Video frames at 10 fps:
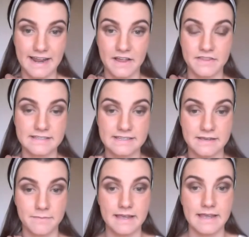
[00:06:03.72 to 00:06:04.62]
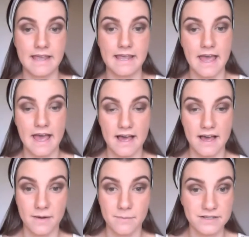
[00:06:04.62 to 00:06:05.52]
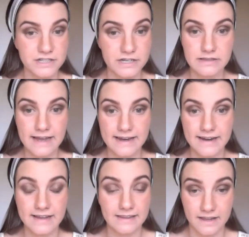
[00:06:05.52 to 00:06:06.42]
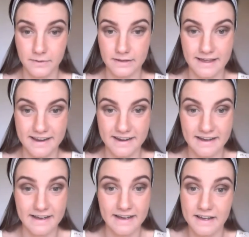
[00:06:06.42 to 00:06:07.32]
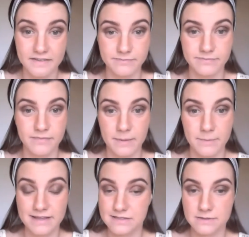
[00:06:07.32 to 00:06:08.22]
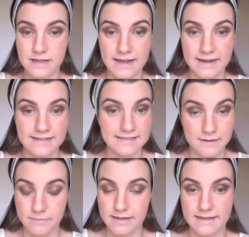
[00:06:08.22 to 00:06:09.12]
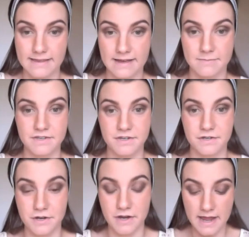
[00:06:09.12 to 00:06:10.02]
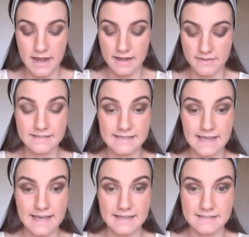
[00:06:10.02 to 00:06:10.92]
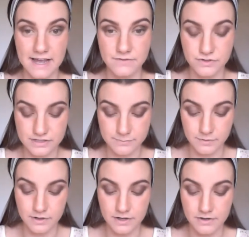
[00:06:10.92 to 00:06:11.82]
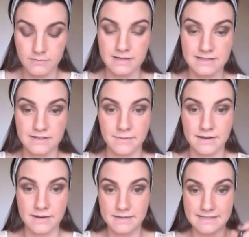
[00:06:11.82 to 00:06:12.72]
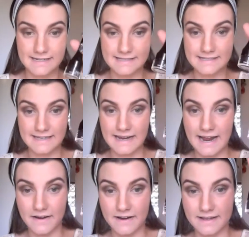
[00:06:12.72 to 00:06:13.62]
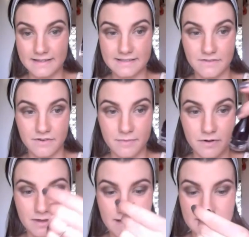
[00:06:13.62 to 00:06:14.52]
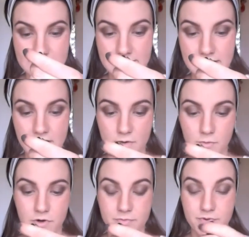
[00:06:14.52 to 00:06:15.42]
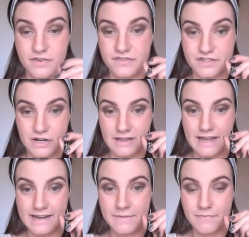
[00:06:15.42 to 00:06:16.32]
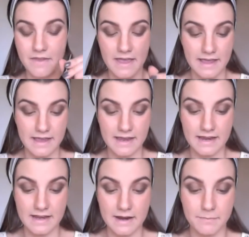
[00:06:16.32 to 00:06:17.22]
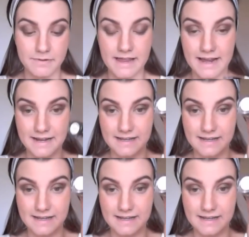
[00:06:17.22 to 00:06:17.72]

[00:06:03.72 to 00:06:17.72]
Now this can be a gel liner, a liquid liner, a pencil liner, it's completely up to you. In this case I've just bought a new one, so I'm going to be testing it out. It's the Rimmel London waterproof gel liner in black